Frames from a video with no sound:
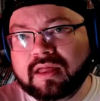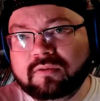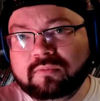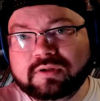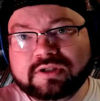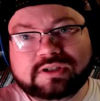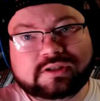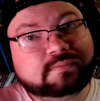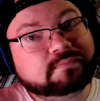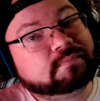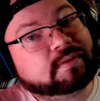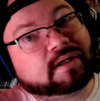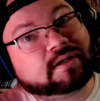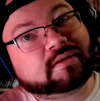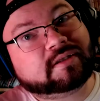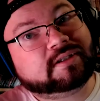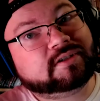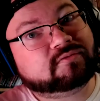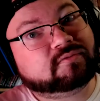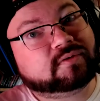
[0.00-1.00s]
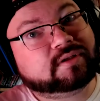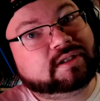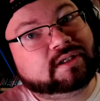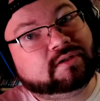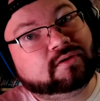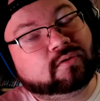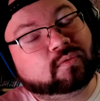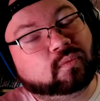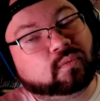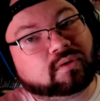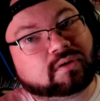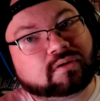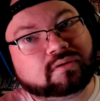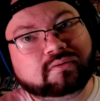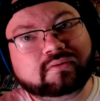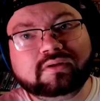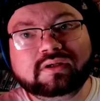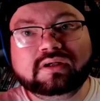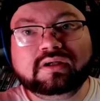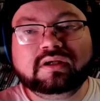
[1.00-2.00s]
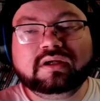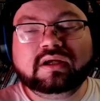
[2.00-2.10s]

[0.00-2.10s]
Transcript: which apparently is for the end of the world.